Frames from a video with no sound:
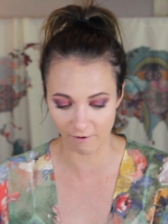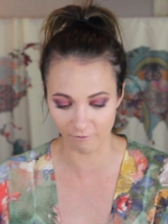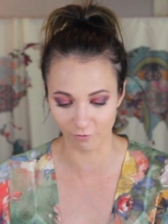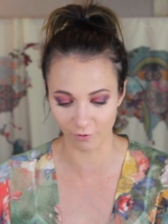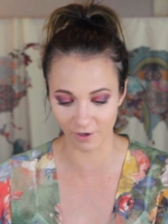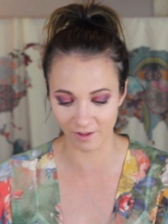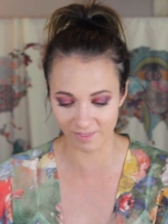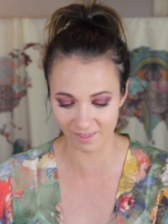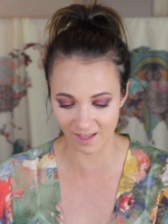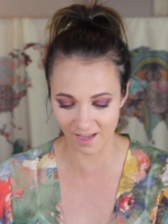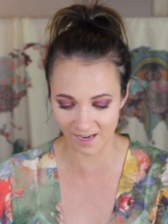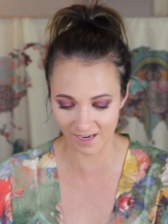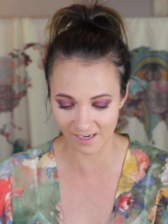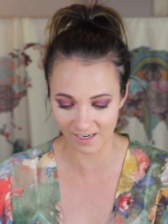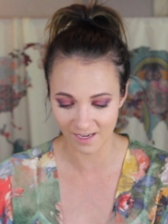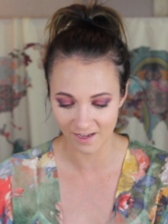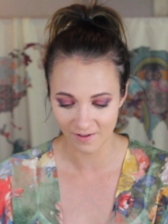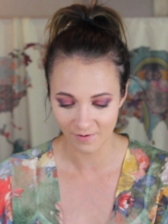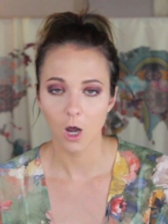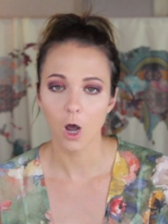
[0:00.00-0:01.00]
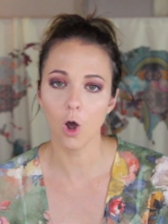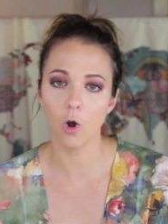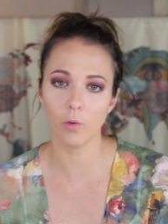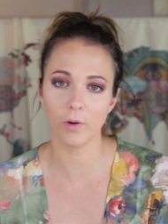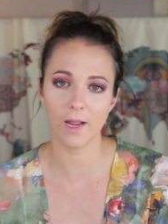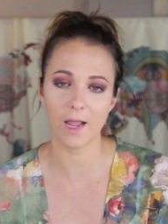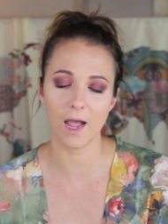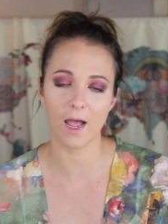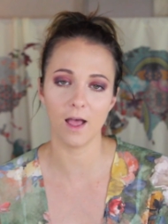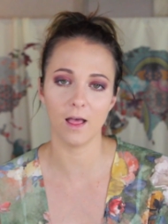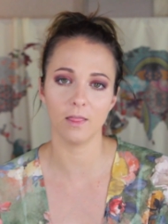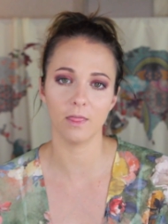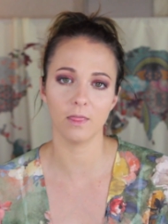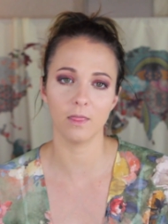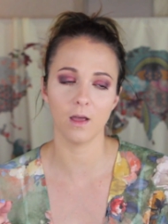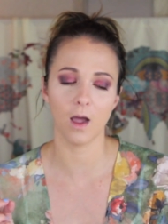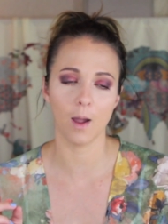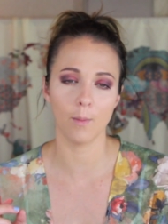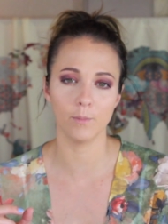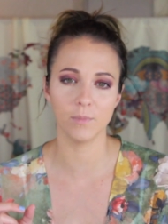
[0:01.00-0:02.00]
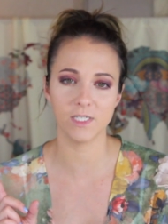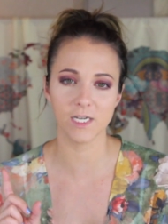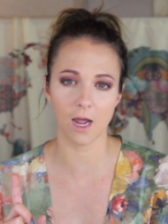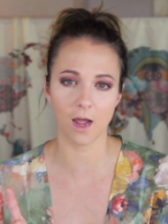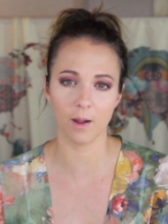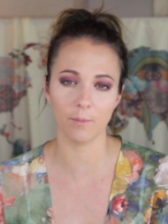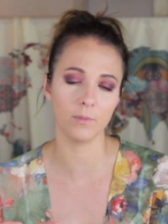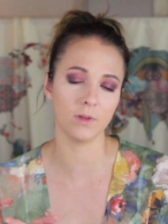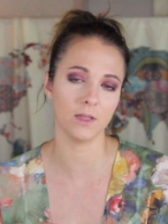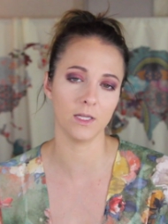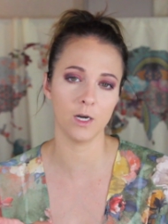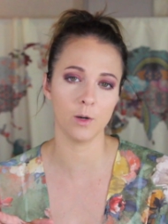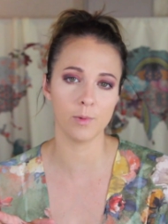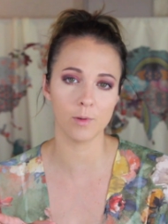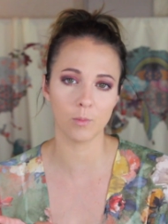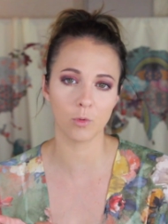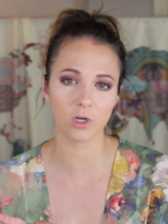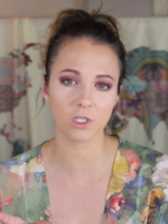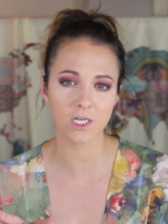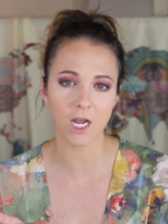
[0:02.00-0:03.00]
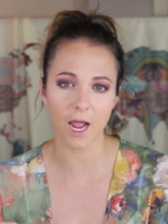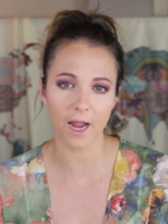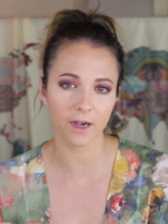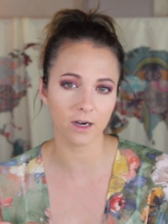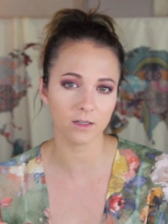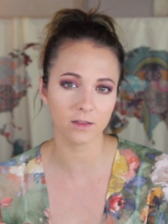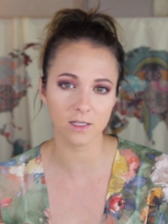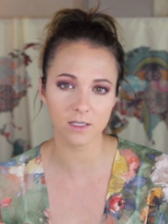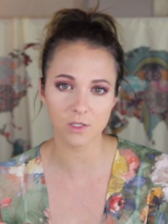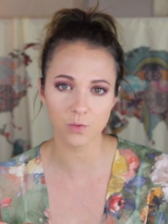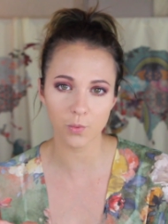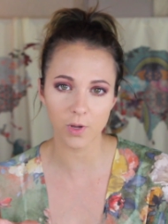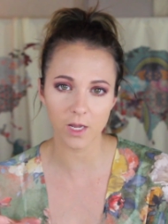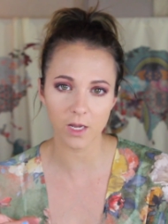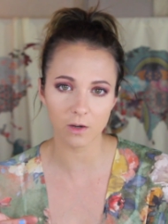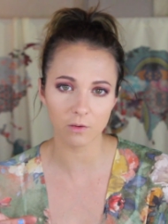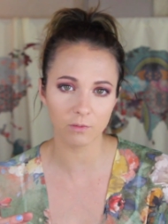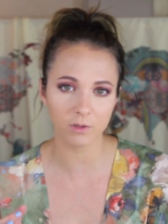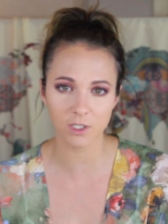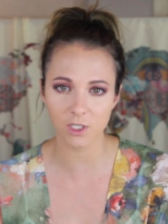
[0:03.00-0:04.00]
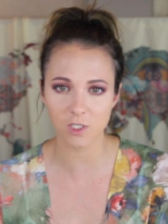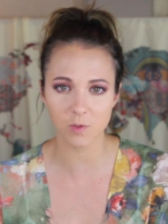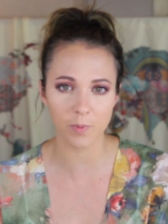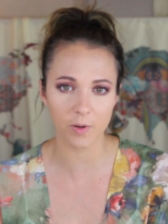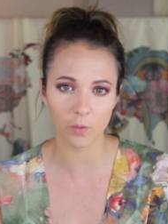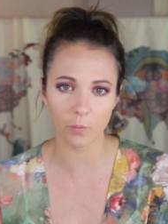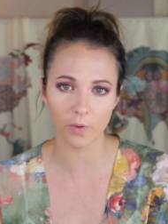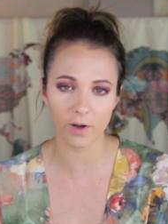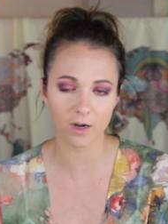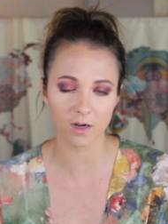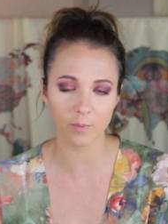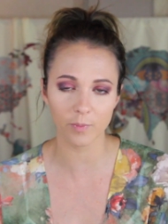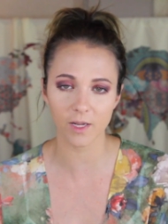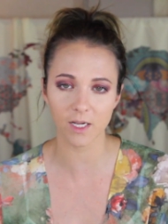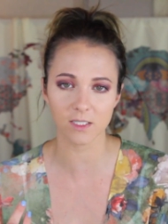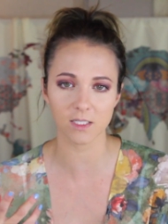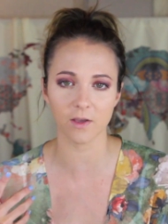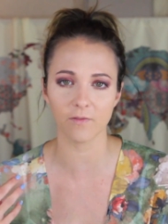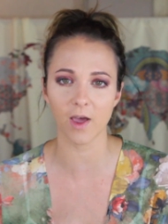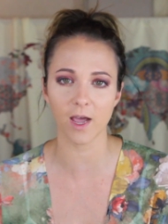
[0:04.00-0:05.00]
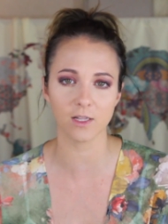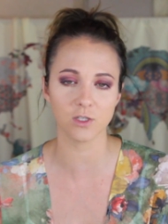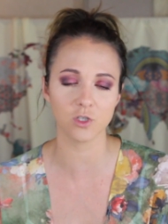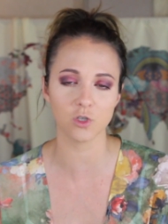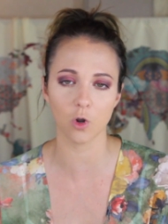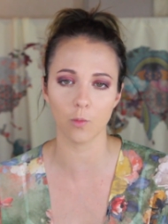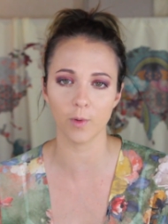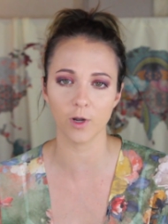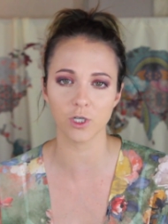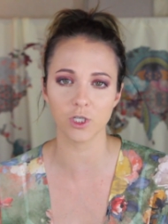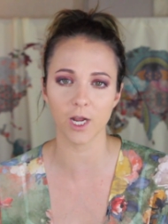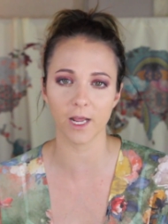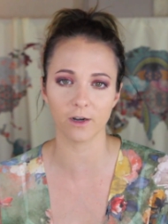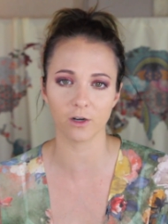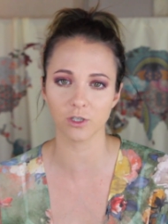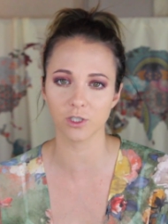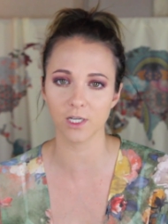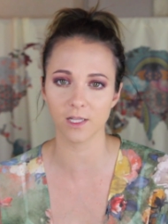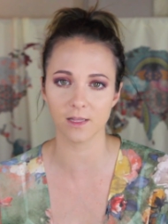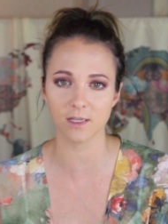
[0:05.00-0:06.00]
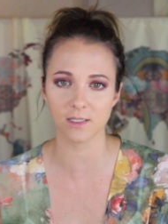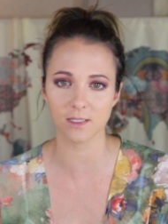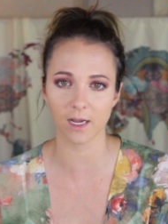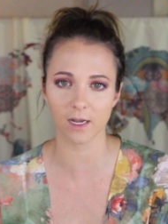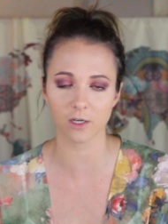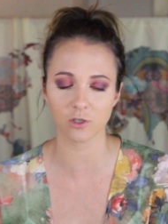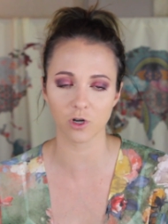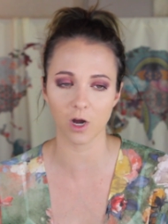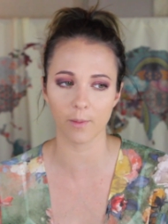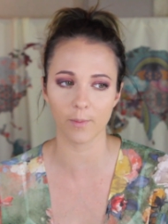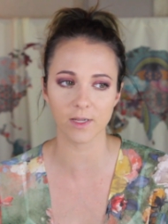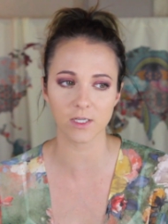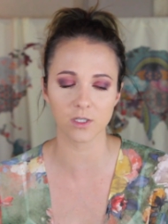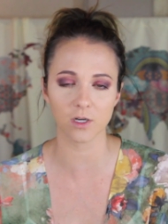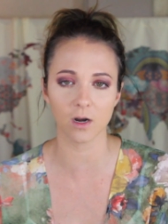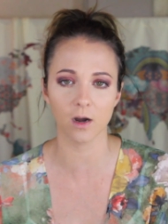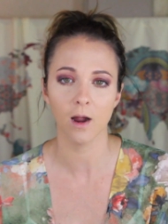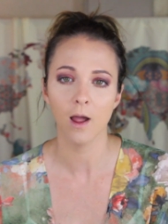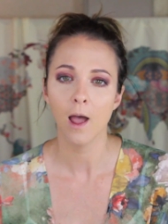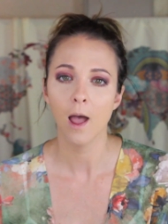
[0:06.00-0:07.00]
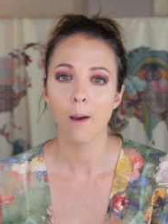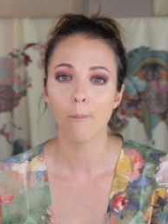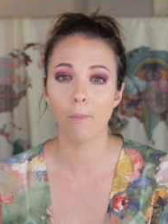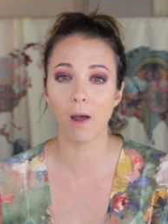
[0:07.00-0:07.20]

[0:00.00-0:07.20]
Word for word: everything. oh yeah, I'm, I'm a little bit more tired this week, which has been weird because I've had so much energy this second trimester.